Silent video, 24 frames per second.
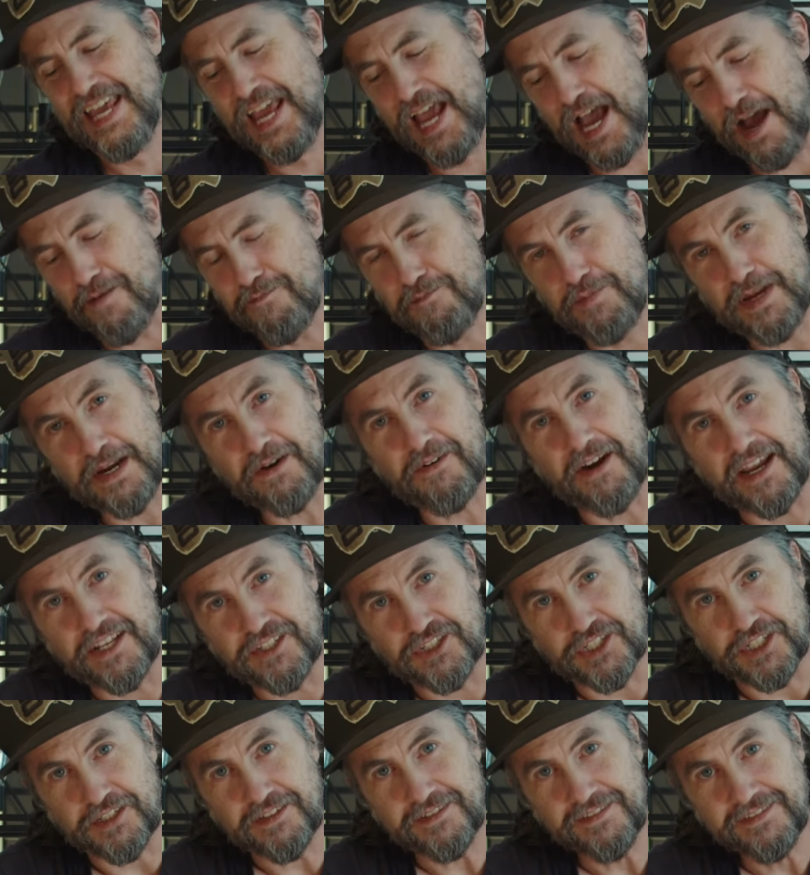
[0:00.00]
a beer
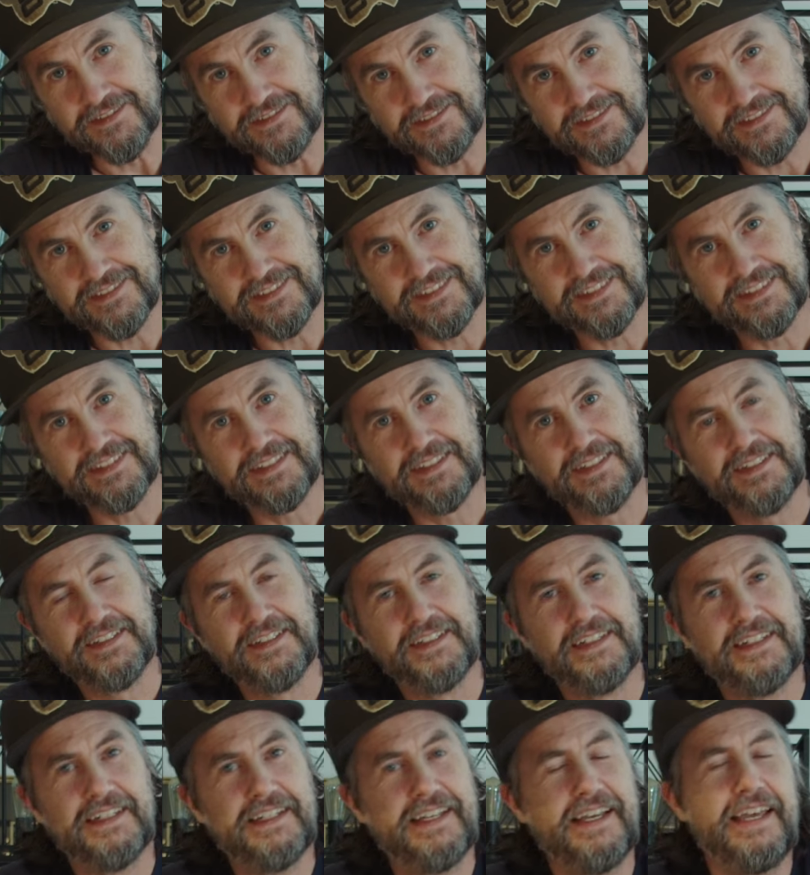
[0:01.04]
engine,
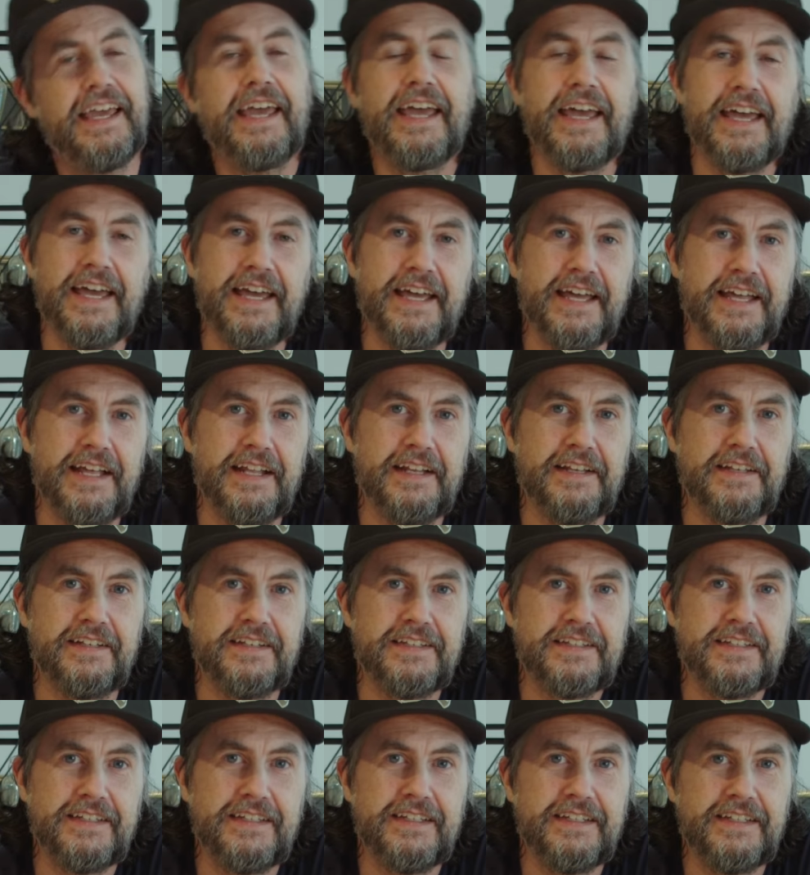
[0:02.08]

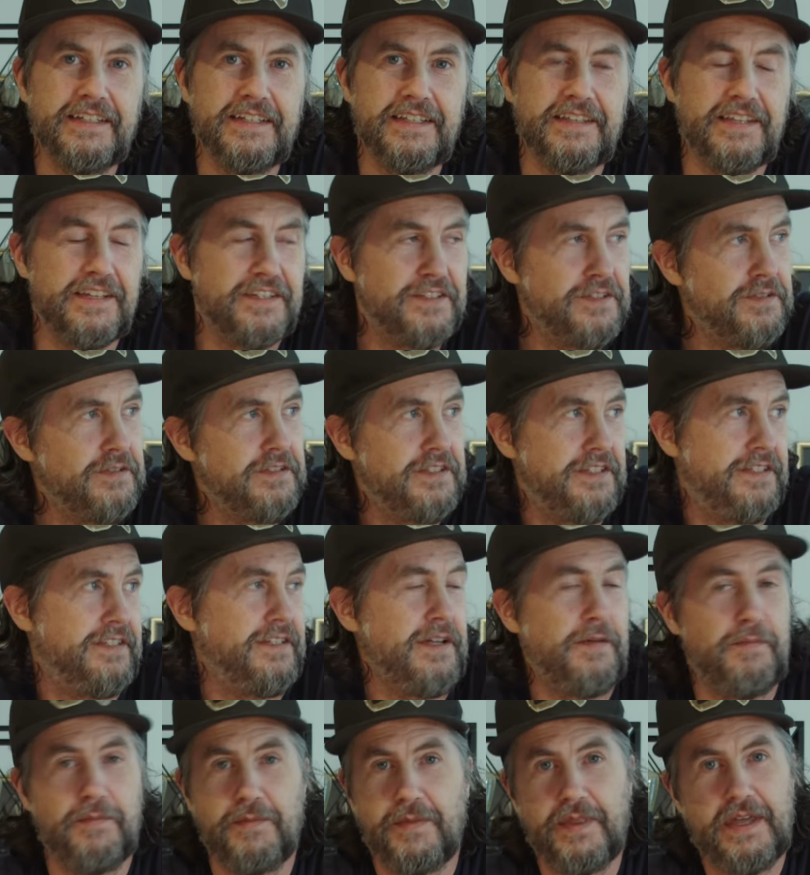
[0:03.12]
and this is
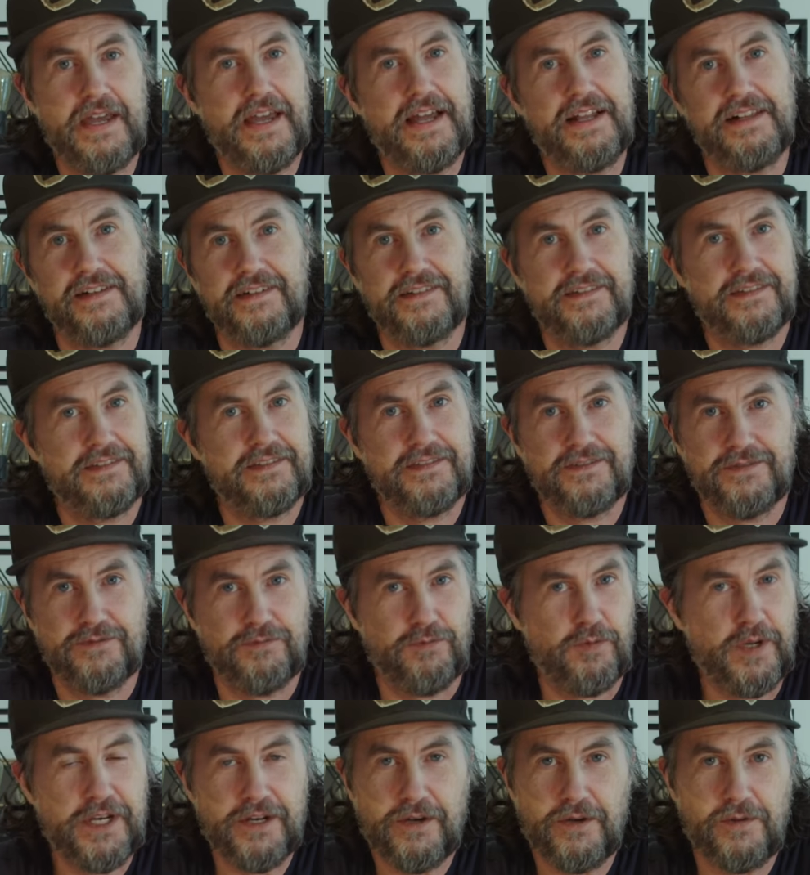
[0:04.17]
something that
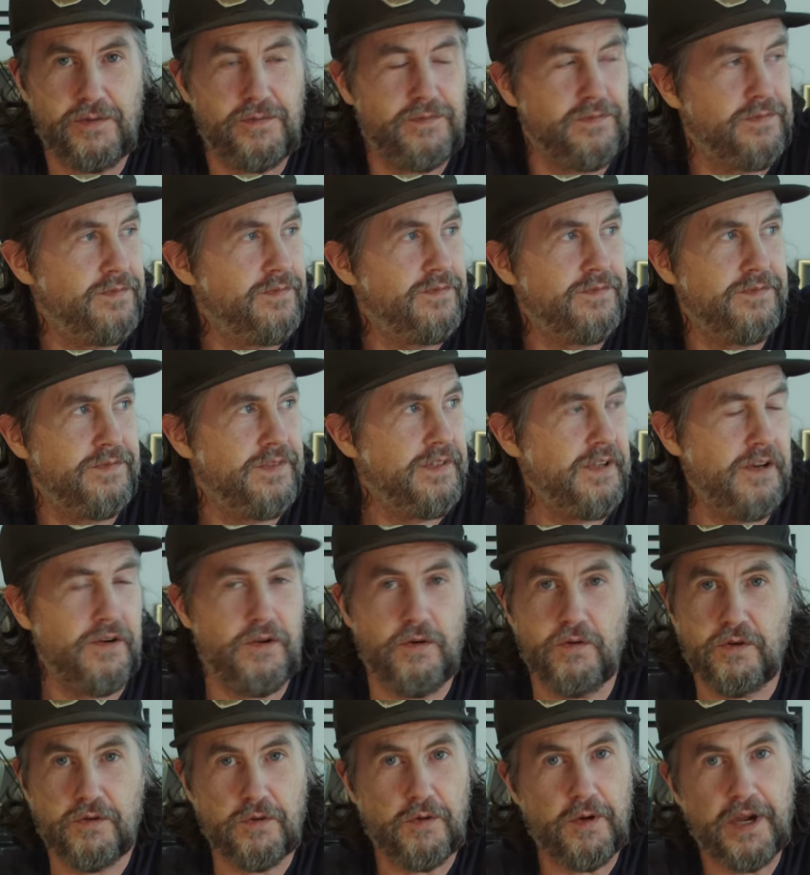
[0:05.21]
we don't, you
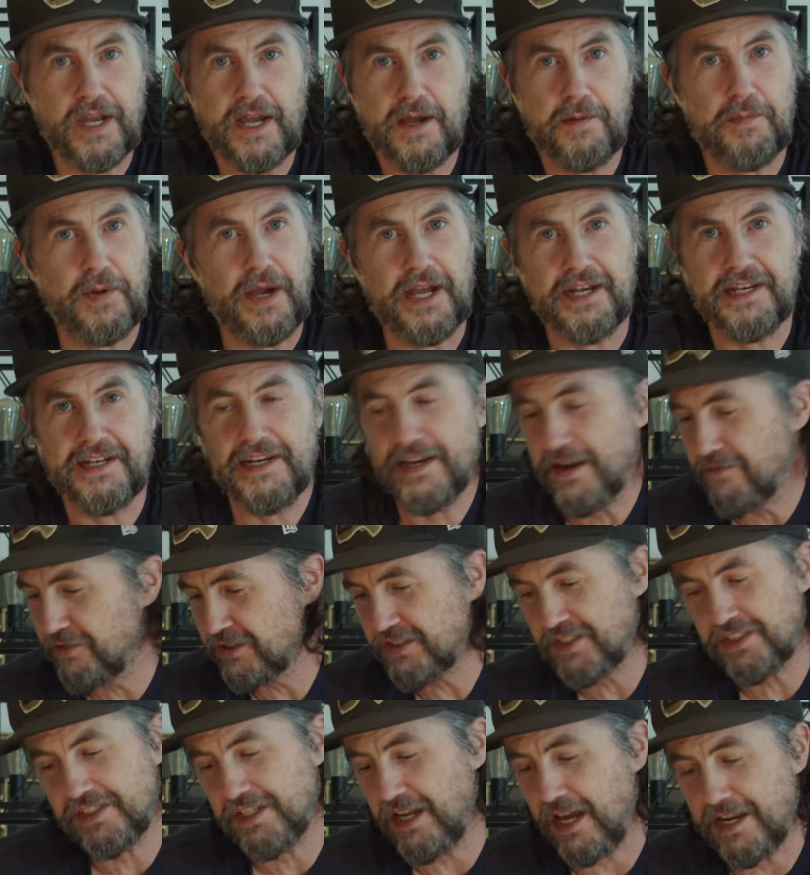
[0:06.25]
know, growing up, I never
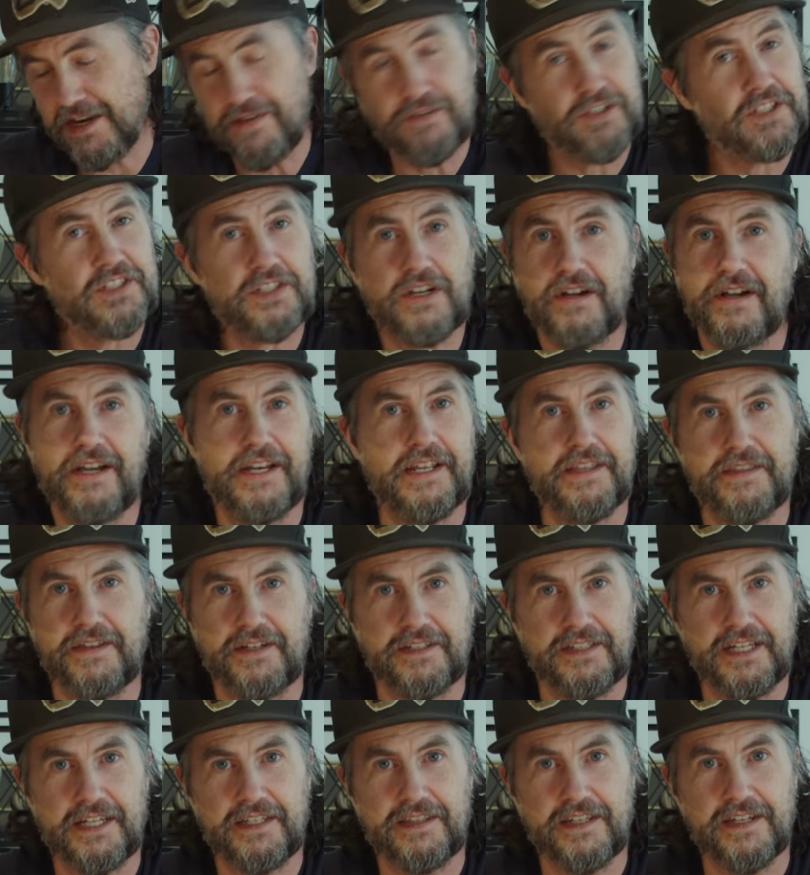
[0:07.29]
saw
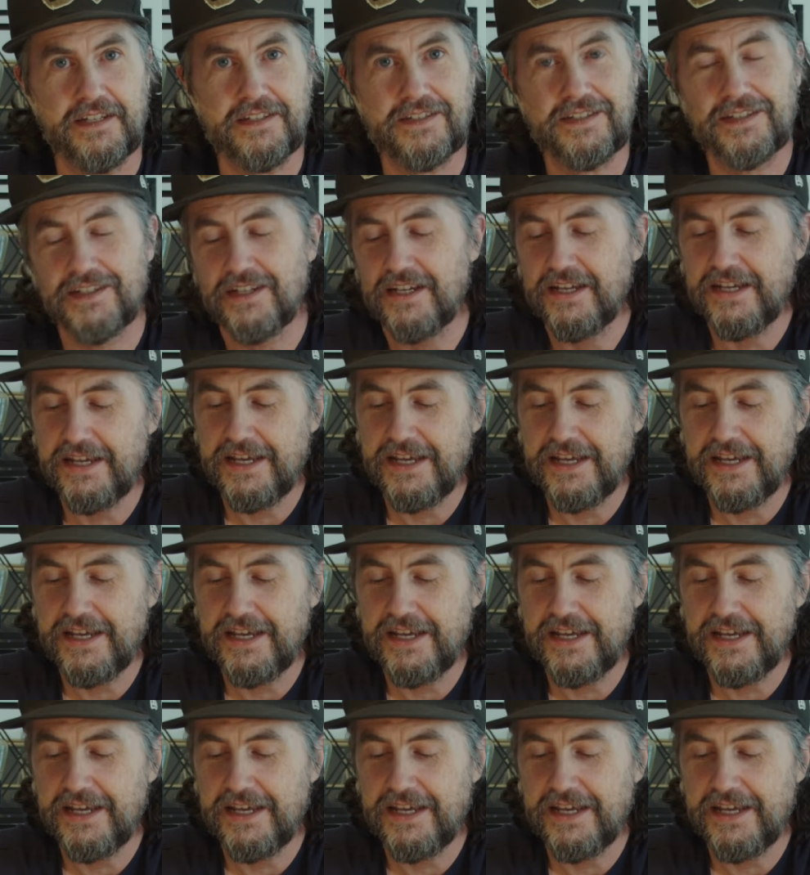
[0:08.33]
anything like this.